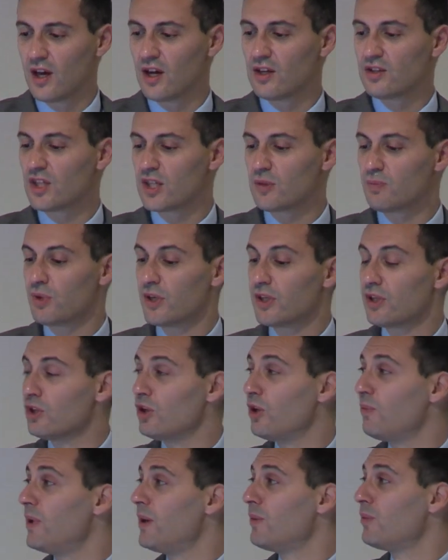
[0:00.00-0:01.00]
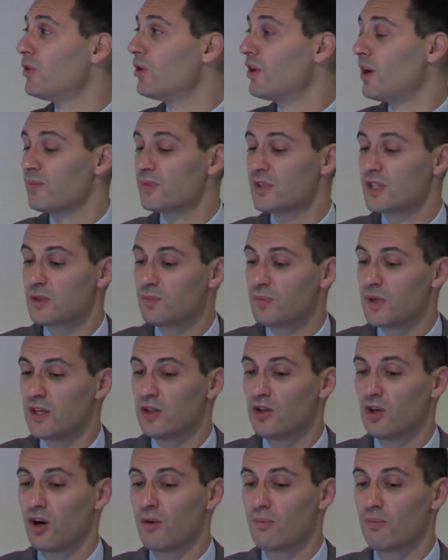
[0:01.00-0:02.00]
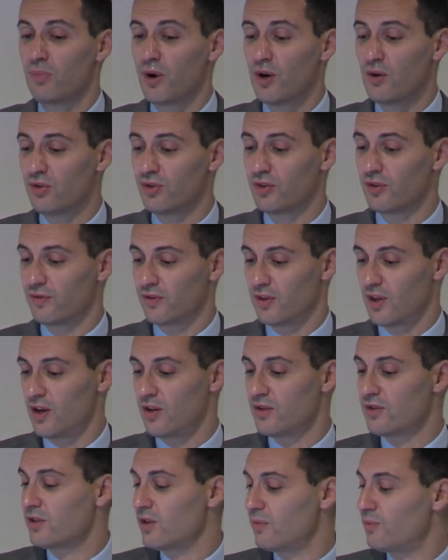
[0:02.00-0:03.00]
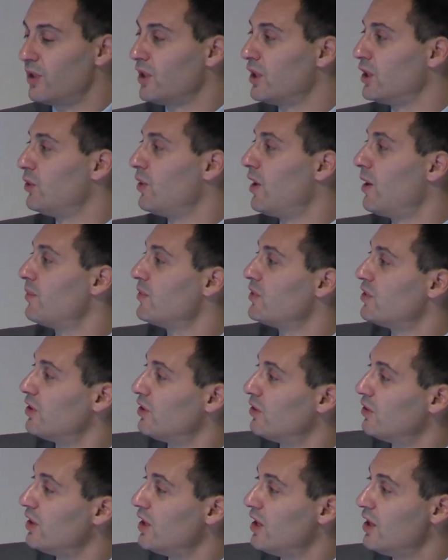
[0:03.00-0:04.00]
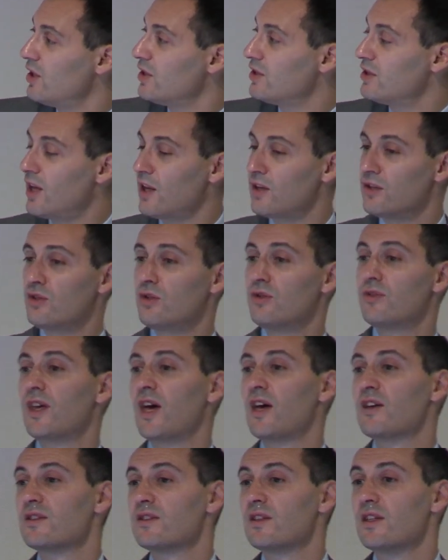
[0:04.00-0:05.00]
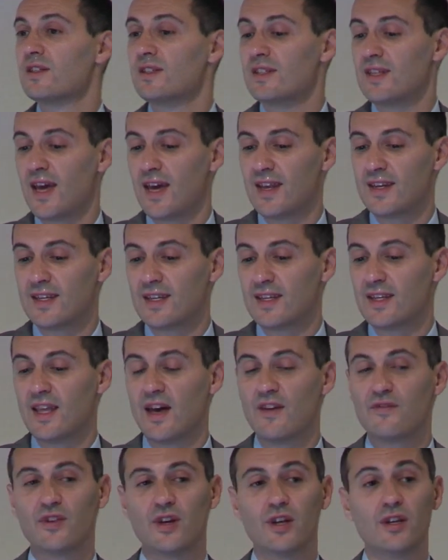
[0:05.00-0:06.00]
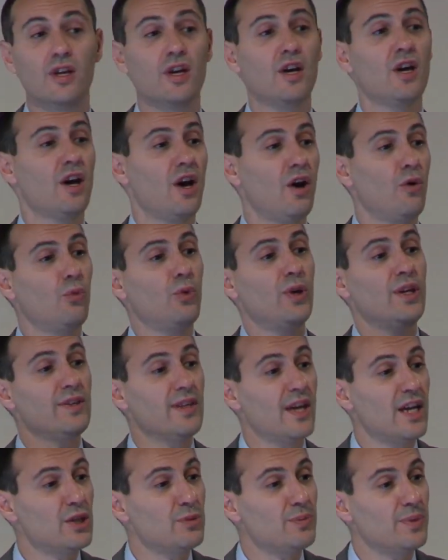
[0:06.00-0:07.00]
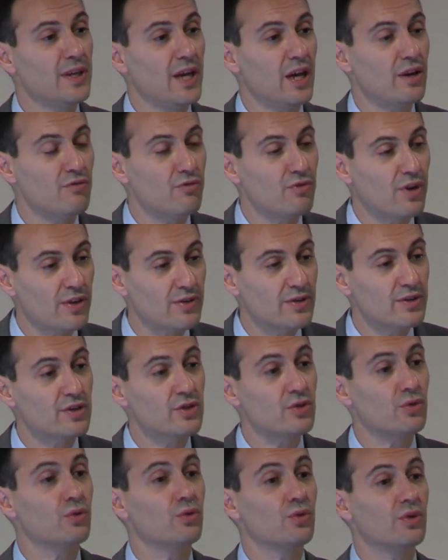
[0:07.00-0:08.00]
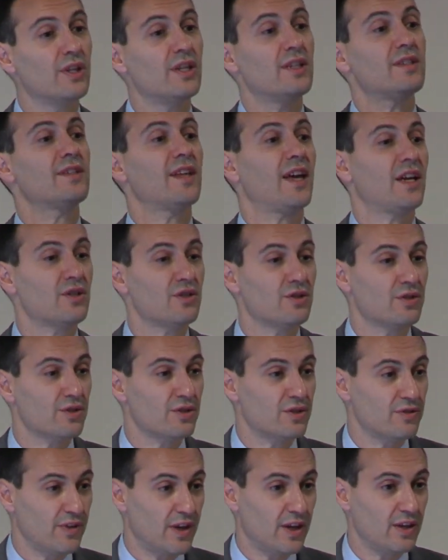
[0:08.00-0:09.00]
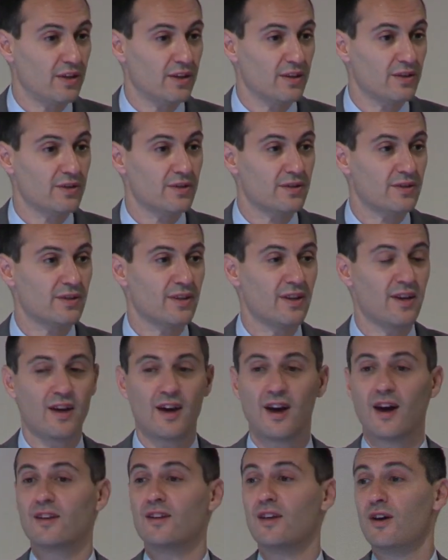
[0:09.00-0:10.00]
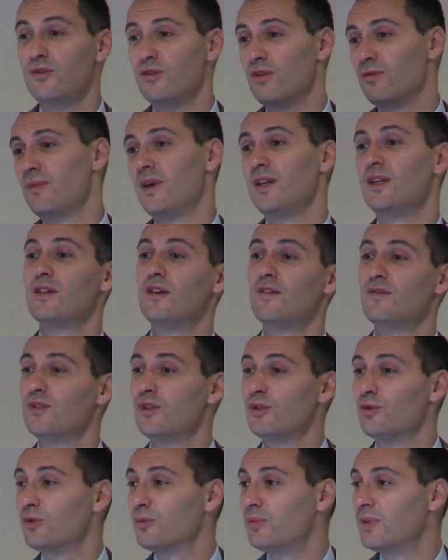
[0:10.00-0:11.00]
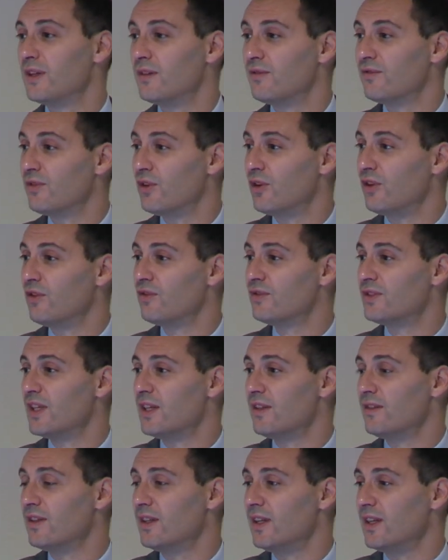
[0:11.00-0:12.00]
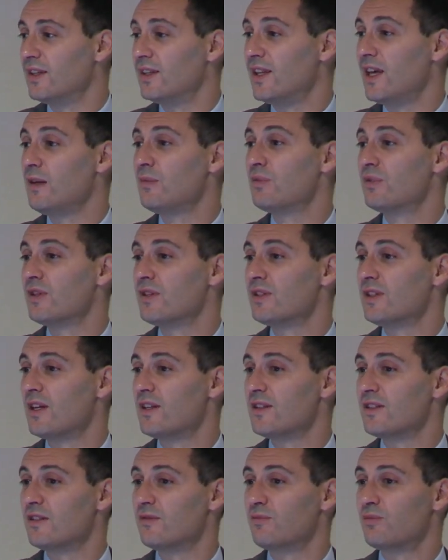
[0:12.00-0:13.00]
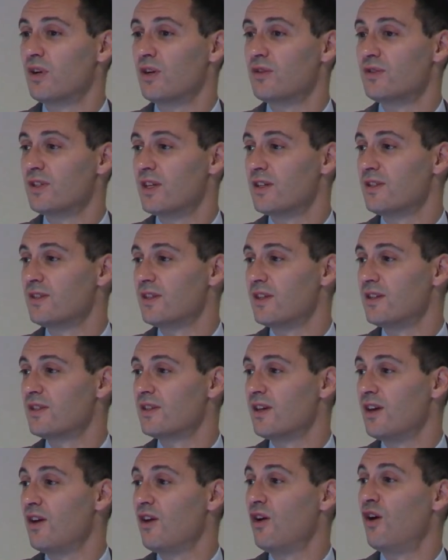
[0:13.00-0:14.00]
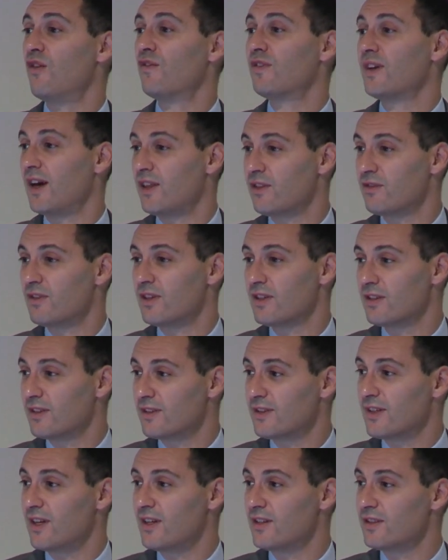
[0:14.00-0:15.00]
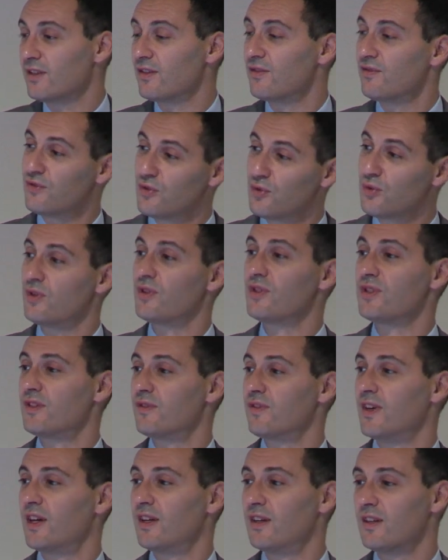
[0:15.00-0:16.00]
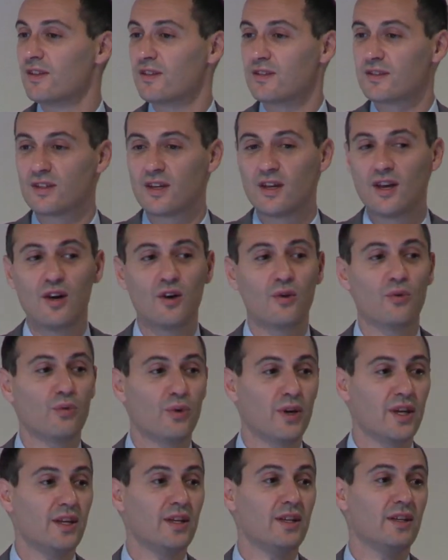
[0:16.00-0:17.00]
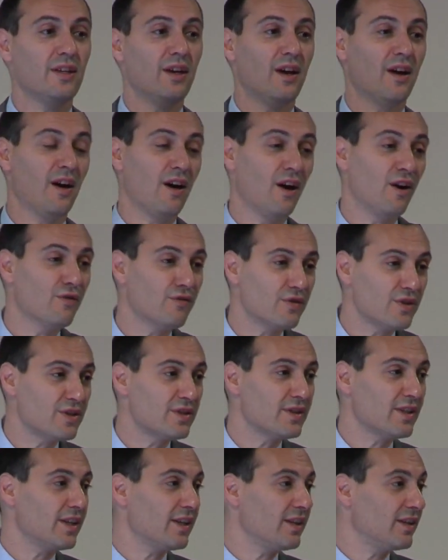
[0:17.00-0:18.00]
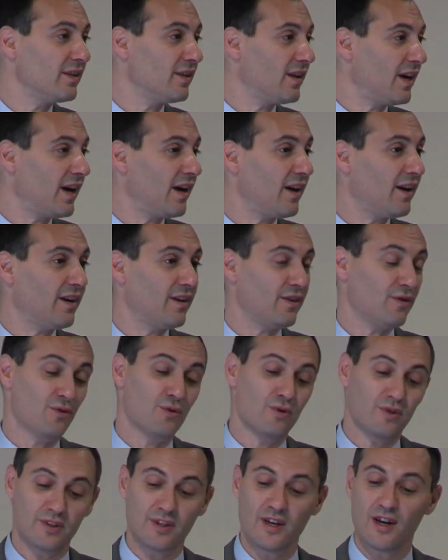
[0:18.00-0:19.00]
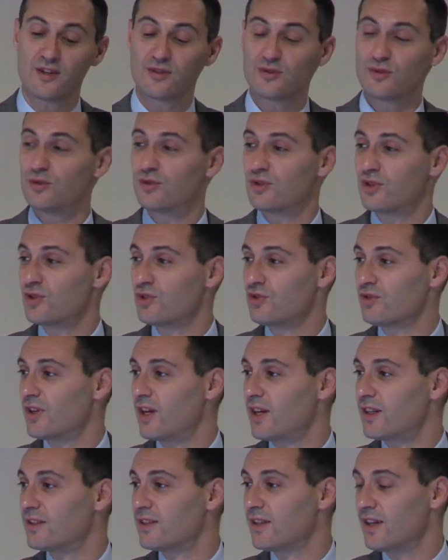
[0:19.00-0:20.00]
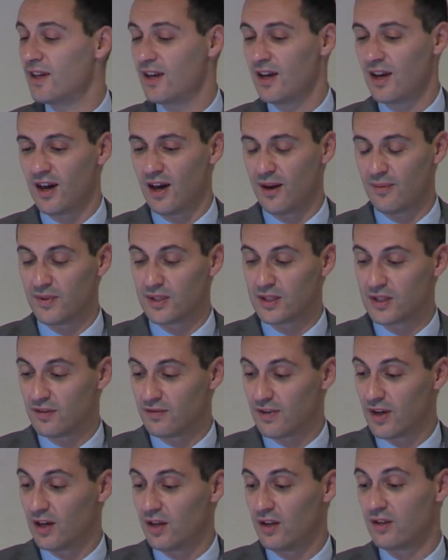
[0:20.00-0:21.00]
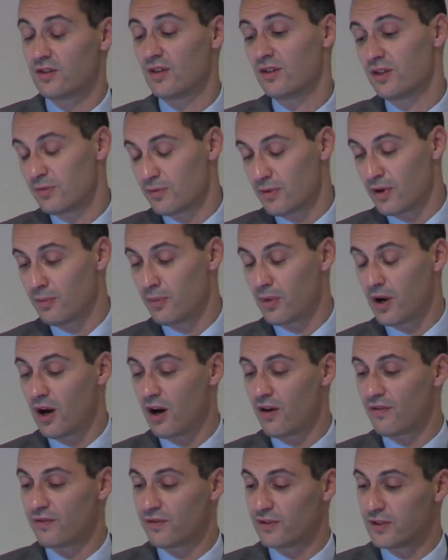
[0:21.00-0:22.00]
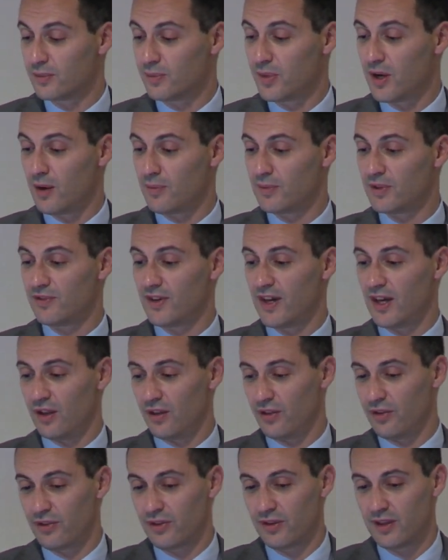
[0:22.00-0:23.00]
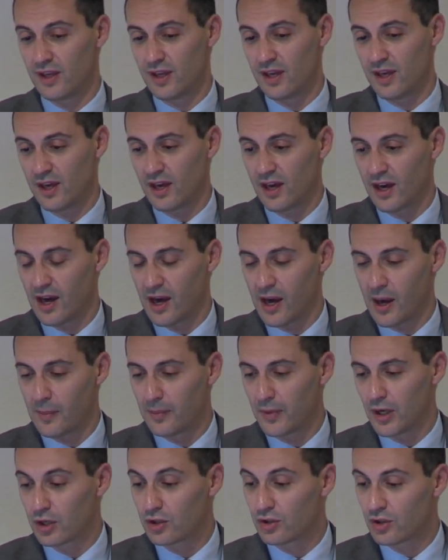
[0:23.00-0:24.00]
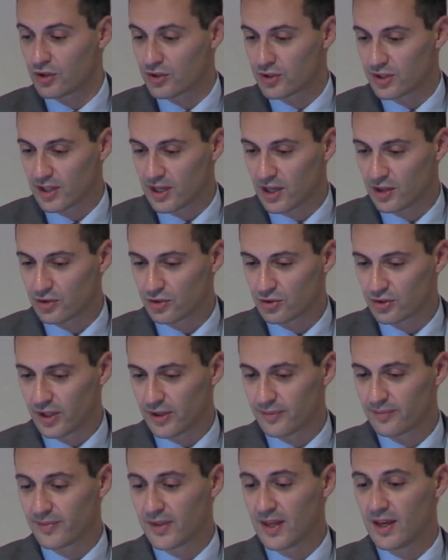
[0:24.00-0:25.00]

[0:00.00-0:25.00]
And just bringing you a bit more up to speed on both of those, so bringing you up to 2010-11, and we, the HPA, runs all this national surveillance. I know that many of you will be involved in the labour-intensive processes of gathering the data for the surveillance. We oversee, organise, orchestrate the surveillance on behalf of the Department of Health across the country.